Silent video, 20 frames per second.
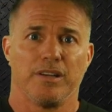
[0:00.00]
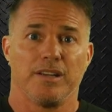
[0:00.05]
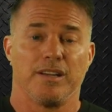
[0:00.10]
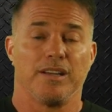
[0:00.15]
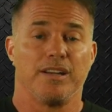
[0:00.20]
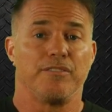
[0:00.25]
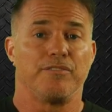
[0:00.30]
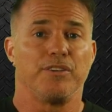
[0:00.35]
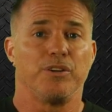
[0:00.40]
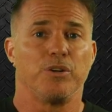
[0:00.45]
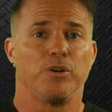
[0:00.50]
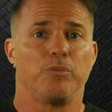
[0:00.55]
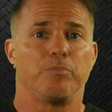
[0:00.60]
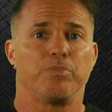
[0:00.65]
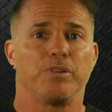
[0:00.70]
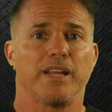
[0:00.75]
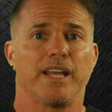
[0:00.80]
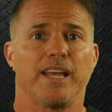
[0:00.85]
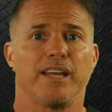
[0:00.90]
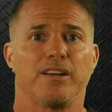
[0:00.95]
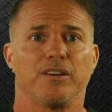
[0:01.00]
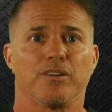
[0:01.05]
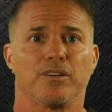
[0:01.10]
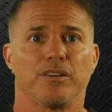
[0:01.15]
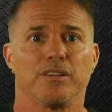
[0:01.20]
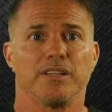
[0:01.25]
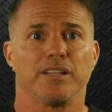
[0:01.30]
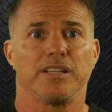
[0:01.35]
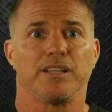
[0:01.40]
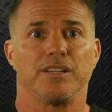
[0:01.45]
And if you don't plan
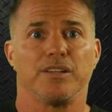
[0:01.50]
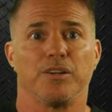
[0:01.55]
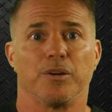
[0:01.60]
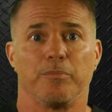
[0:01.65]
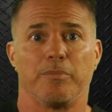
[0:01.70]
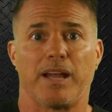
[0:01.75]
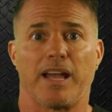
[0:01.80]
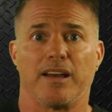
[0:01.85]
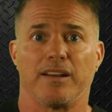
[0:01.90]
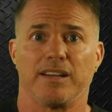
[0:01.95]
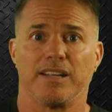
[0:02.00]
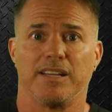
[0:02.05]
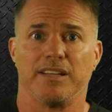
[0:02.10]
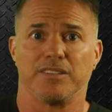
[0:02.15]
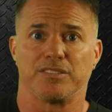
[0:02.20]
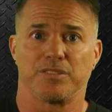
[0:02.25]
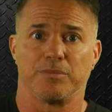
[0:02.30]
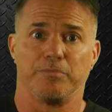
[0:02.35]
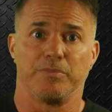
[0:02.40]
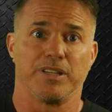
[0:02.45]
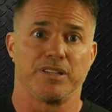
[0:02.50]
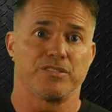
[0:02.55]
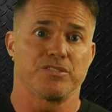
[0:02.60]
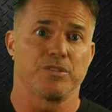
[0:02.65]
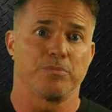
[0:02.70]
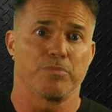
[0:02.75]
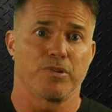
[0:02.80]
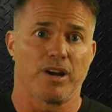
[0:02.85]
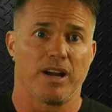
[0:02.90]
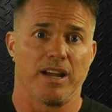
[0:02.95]
early, you're bound to hit some big
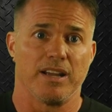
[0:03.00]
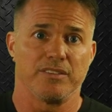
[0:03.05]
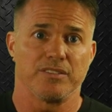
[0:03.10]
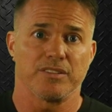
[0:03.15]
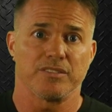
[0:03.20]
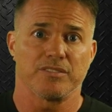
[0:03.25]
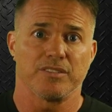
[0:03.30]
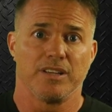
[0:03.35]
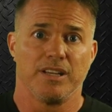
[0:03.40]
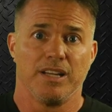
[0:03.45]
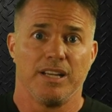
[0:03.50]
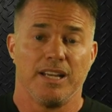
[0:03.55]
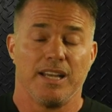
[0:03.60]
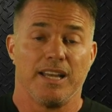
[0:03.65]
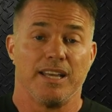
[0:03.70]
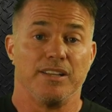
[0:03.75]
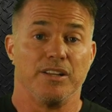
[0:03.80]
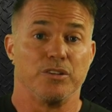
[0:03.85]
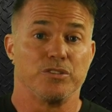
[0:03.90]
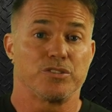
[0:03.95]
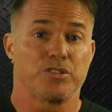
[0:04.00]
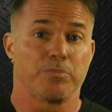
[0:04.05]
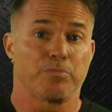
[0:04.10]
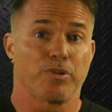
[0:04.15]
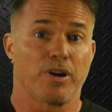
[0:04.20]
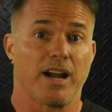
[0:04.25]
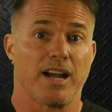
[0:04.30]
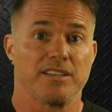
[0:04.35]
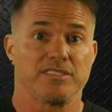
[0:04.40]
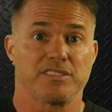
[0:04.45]
surprises. And those
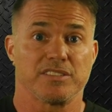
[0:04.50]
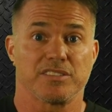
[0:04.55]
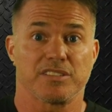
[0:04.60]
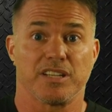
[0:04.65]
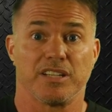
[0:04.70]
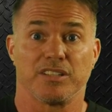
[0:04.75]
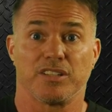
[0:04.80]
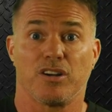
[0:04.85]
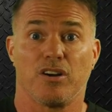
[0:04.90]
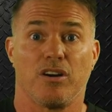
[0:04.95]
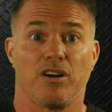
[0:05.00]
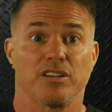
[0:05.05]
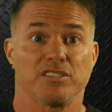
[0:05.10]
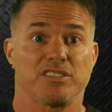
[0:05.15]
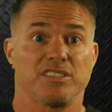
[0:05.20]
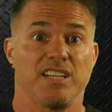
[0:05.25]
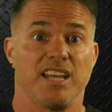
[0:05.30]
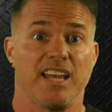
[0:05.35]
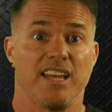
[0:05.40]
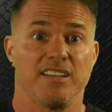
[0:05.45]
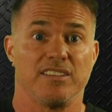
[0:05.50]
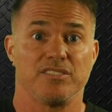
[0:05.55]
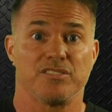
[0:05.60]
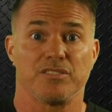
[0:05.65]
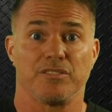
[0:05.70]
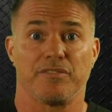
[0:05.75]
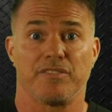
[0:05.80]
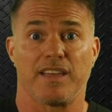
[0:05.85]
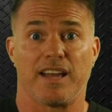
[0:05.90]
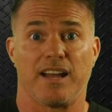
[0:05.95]
surprises can cost tens
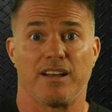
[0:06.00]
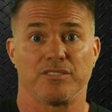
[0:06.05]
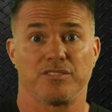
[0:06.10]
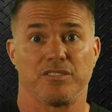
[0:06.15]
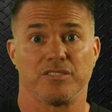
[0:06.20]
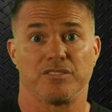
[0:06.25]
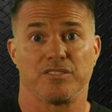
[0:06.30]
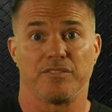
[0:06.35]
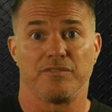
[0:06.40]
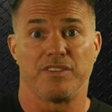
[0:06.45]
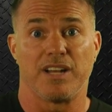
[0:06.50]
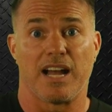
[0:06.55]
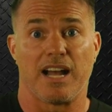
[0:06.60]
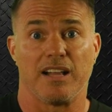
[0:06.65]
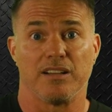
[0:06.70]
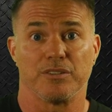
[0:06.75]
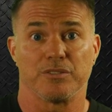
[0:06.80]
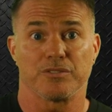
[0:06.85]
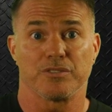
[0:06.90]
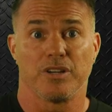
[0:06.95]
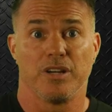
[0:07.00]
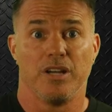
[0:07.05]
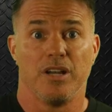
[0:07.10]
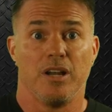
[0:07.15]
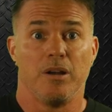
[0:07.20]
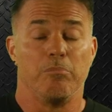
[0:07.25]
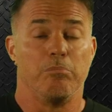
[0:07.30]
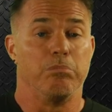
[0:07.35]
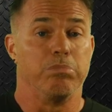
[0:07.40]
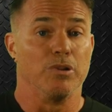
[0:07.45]
of thousands of dollars,
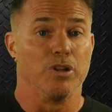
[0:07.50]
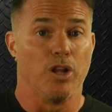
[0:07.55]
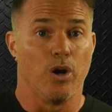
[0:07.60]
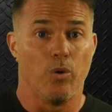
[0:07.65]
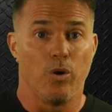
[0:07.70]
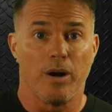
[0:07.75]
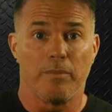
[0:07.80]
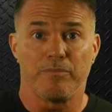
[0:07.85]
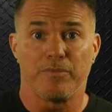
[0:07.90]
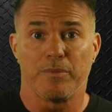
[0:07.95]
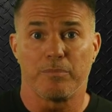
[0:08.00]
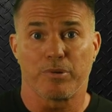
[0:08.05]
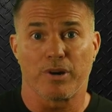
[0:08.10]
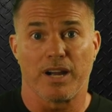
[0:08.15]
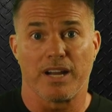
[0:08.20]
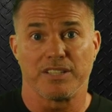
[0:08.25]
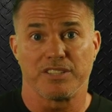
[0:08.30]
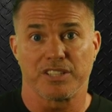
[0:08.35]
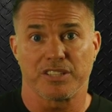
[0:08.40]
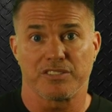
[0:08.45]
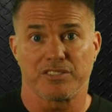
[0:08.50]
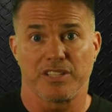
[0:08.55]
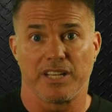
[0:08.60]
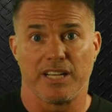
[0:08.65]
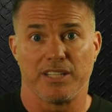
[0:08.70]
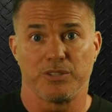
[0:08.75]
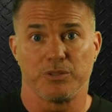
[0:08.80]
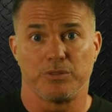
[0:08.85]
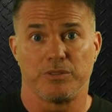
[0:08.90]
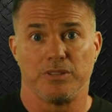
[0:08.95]
blow up the project
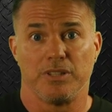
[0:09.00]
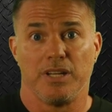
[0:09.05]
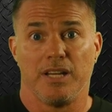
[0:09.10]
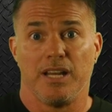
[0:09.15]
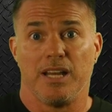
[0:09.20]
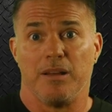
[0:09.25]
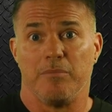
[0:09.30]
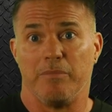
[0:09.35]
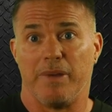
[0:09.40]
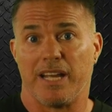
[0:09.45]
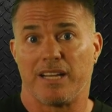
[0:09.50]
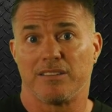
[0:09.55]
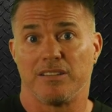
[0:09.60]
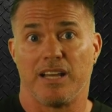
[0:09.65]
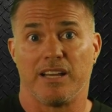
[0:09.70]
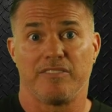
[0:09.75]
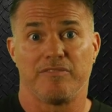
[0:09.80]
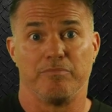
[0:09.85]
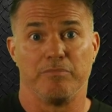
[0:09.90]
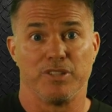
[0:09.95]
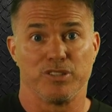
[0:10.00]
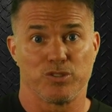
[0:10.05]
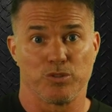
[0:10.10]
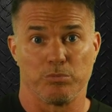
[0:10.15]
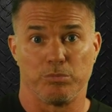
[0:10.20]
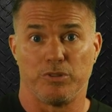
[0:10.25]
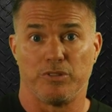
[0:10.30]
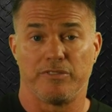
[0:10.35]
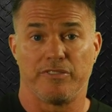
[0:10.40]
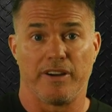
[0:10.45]
schedule, and make life
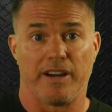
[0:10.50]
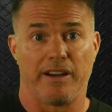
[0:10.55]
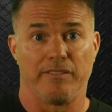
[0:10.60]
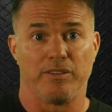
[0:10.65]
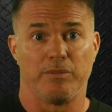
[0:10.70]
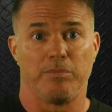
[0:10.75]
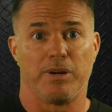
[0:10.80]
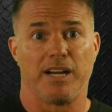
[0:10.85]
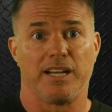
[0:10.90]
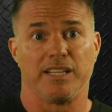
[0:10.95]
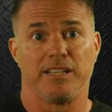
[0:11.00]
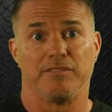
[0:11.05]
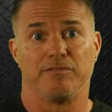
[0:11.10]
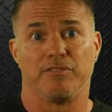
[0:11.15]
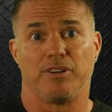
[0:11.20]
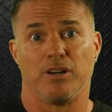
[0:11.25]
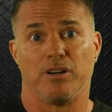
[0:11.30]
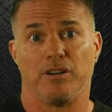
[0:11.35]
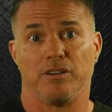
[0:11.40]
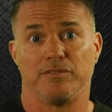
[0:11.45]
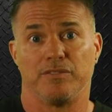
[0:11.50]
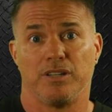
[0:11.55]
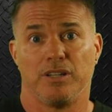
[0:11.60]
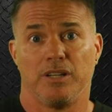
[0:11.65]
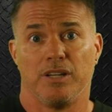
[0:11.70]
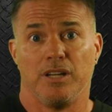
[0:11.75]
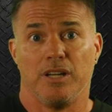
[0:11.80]
miserable for everybody involved.